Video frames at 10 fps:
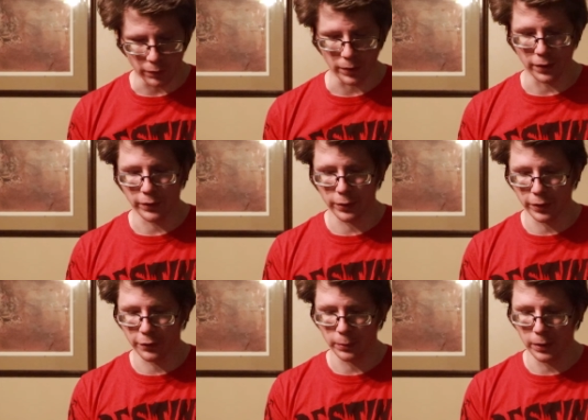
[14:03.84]
one of the few
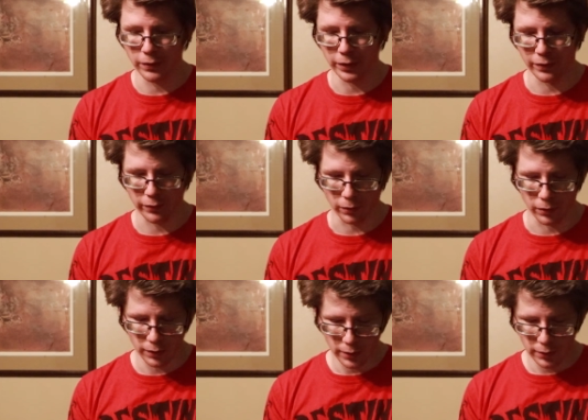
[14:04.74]
digital movies I've ever
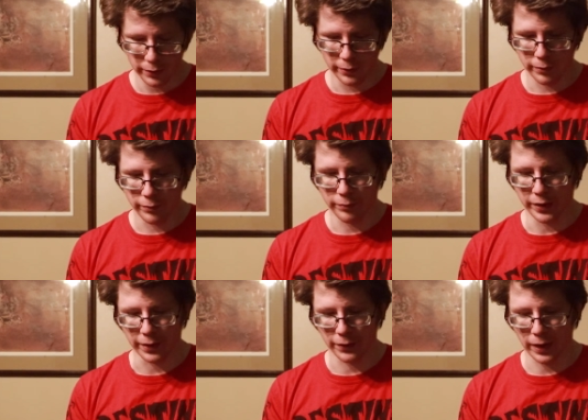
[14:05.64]

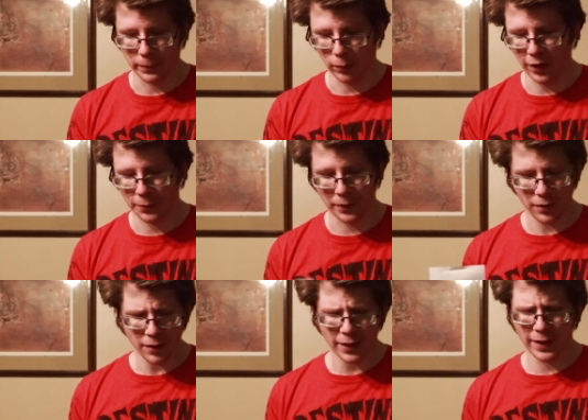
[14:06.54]
taken the time to watch. But
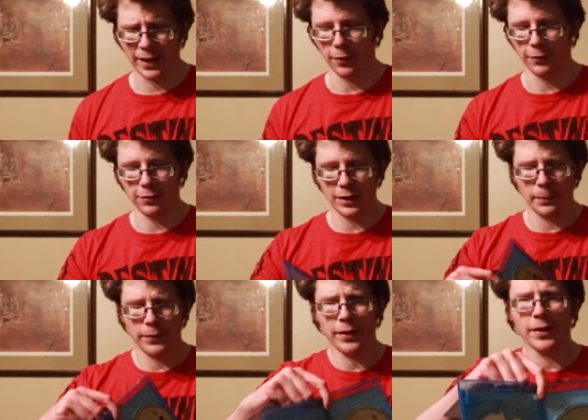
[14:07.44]
look at how
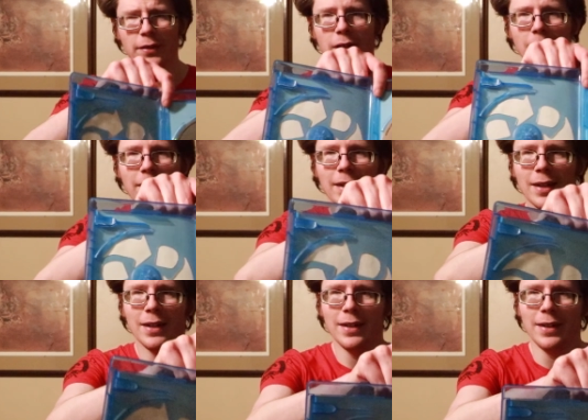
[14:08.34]
flimsy this stuff. Like,
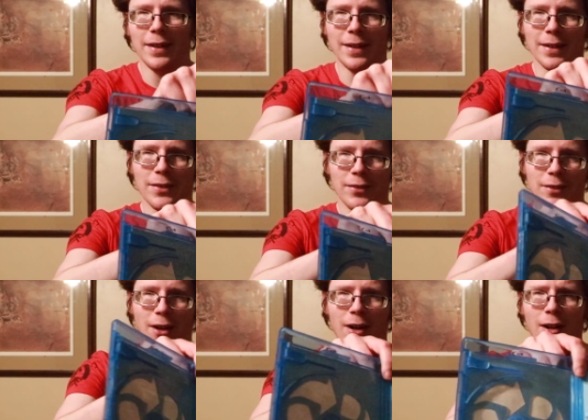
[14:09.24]
it's
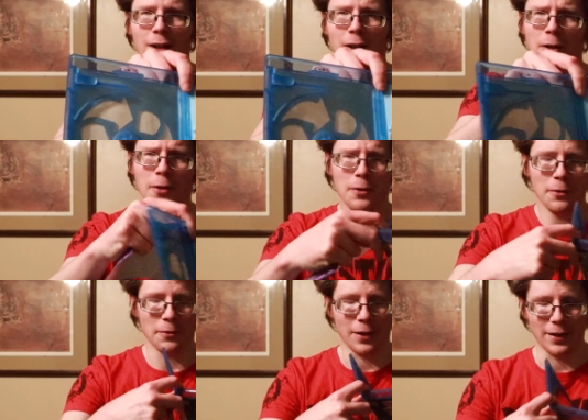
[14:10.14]

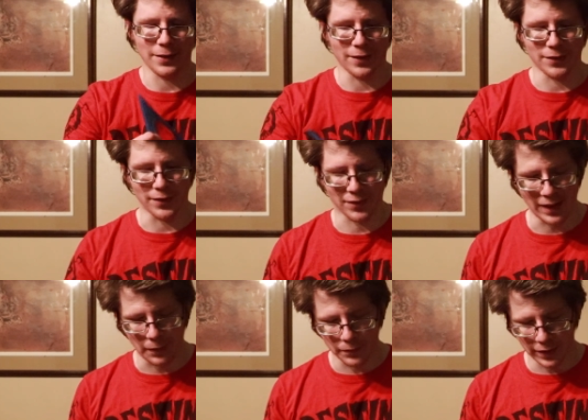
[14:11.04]
hollow. It's
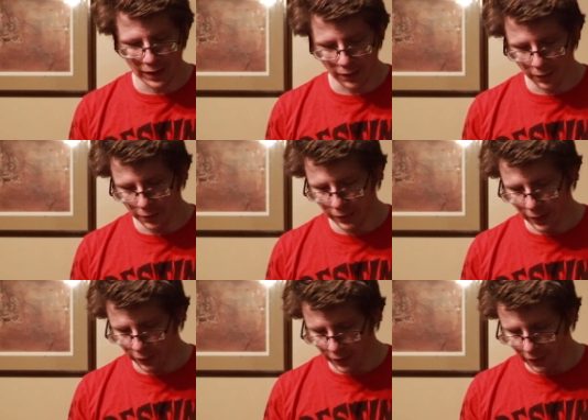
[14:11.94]
astounding how little you
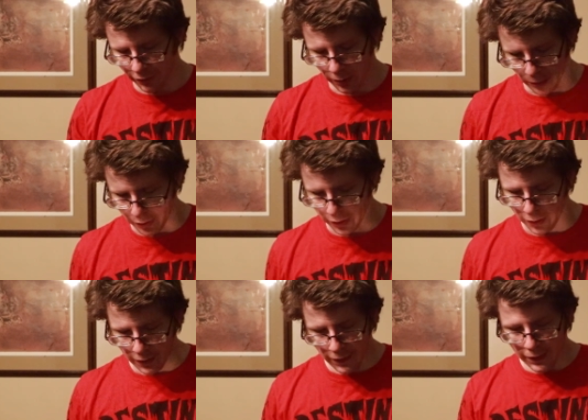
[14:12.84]
actually get for your money.
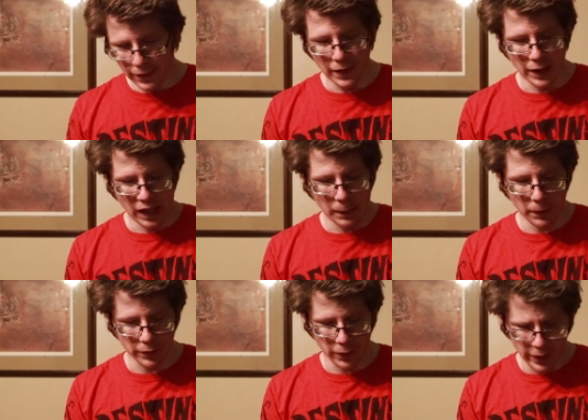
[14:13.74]

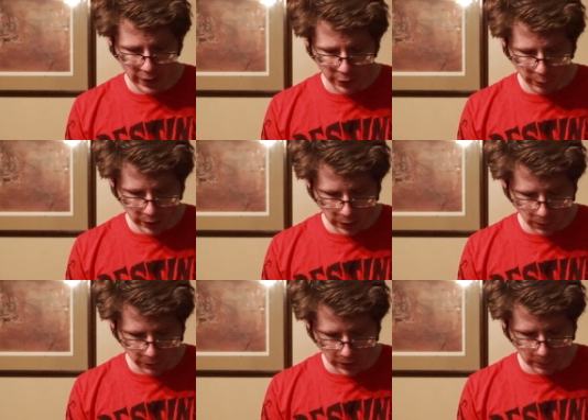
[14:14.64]
Although, hey, at
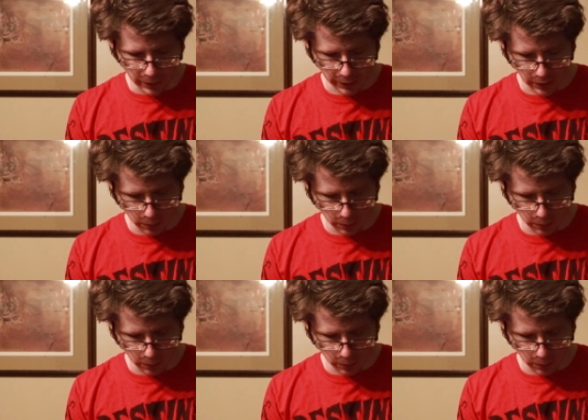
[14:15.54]
$3, I'm not going to